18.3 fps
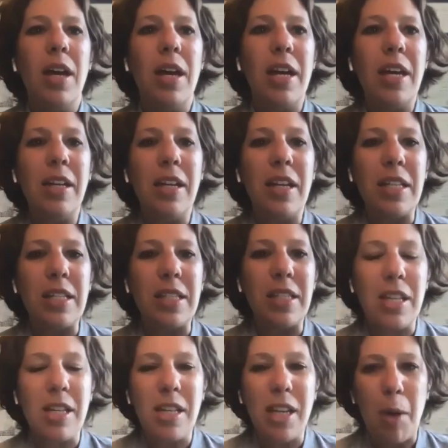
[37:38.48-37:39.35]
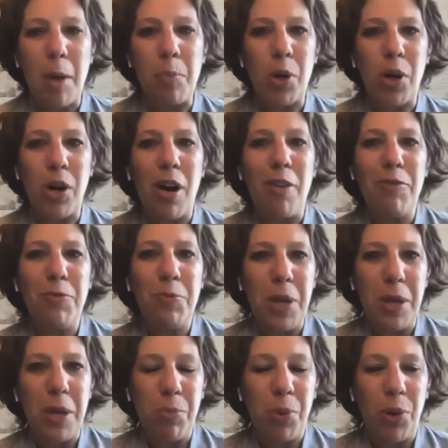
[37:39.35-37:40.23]
It is the number of
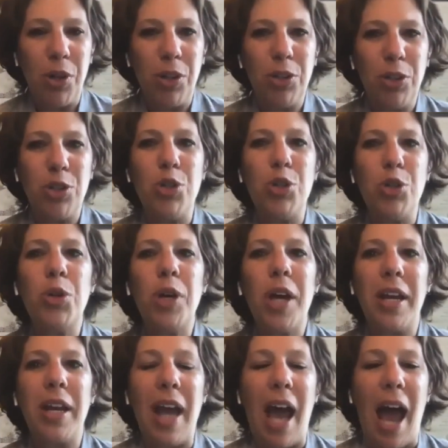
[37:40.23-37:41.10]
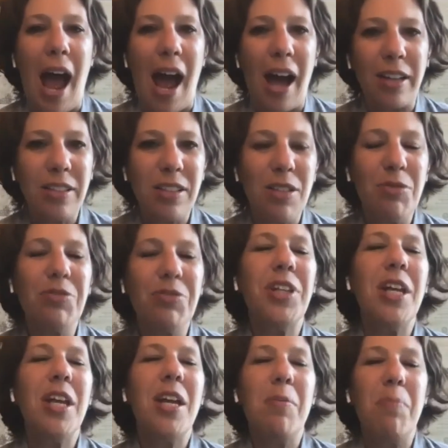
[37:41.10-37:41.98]
people you can
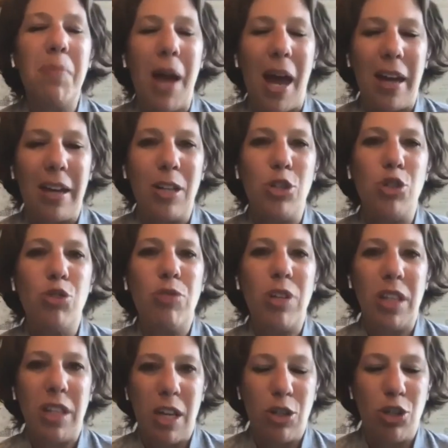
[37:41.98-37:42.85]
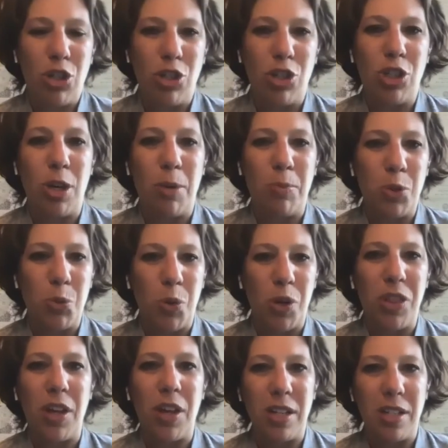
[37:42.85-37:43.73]
actively manage relationships
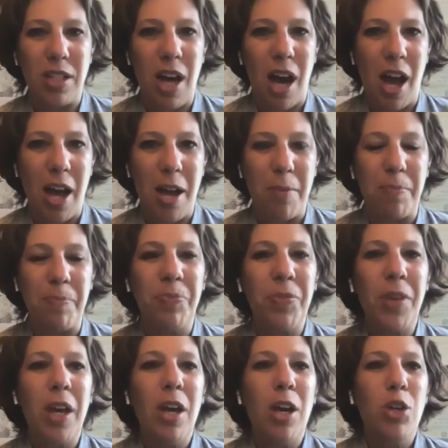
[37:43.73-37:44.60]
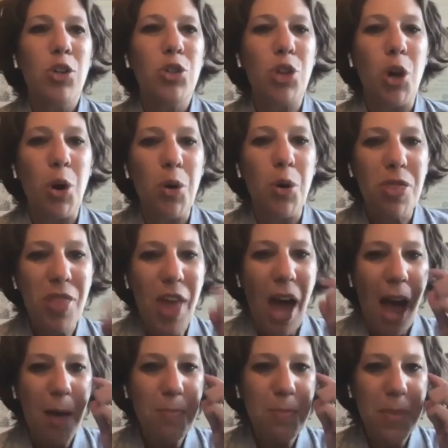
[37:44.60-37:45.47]
with at a time. So
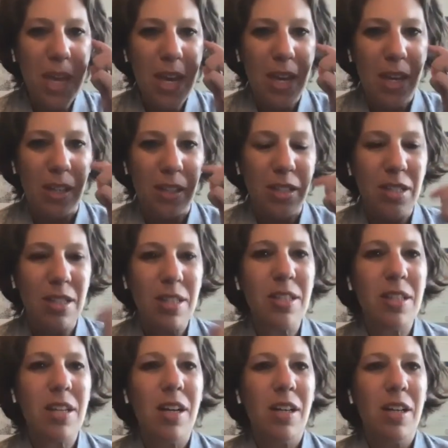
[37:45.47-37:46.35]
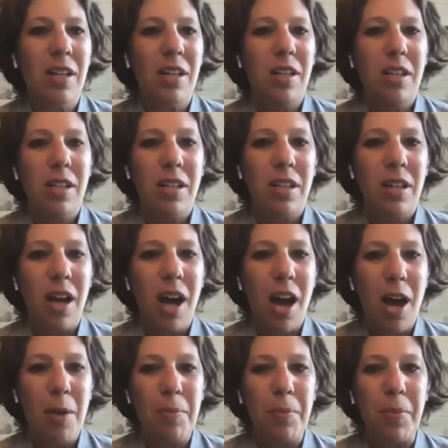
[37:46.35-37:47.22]
that means
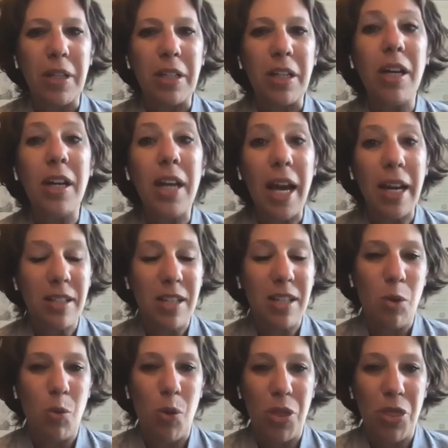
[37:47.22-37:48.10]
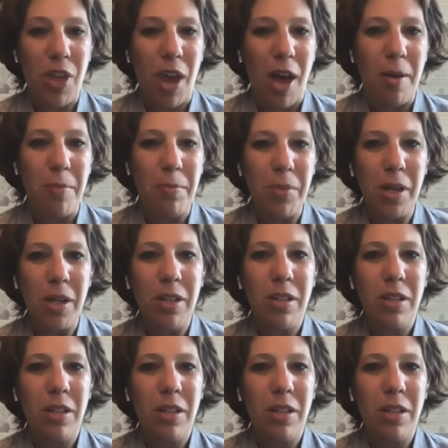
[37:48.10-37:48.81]
um, connecting with them